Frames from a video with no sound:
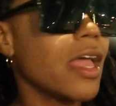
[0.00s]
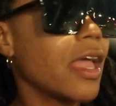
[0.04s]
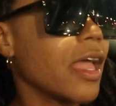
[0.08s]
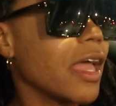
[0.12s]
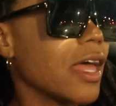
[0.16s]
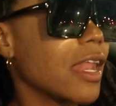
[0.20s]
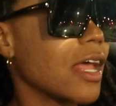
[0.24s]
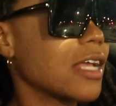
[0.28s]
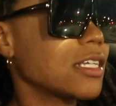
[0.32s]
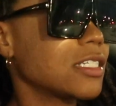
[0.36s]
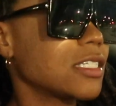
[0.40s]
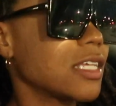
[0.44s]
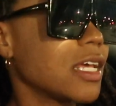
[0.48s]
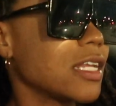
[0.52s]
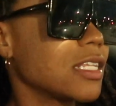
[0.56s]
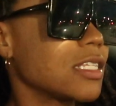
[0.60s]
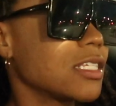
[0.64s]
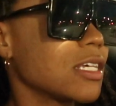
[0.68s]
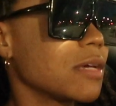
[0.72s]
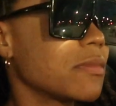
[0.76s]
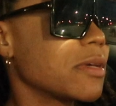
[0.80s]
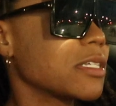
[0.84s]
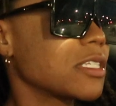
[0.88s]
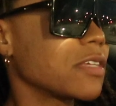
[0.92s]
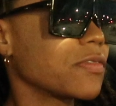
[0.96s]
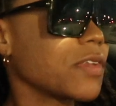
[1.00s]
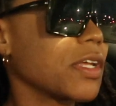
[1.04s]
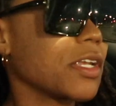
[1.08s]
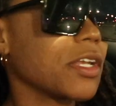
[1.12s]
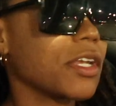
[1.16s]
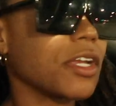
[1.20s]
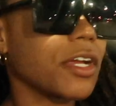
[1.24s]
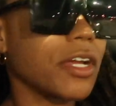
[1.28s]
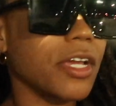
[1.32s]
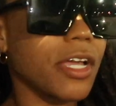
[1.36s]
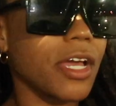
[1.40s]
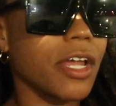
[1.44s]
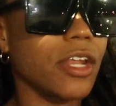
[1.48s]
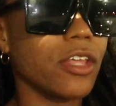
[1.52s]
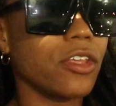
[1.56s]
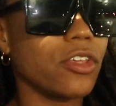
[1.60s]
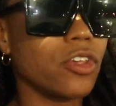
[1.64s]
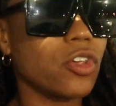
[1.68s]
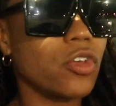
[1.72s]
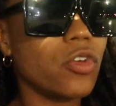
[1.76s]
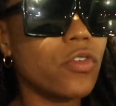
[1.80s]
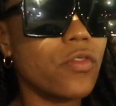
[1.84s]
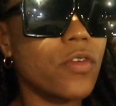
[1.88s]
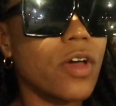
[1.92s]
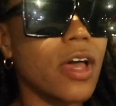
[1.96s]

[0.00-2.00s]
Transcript: And I just had to tell myself, like, Dariona, you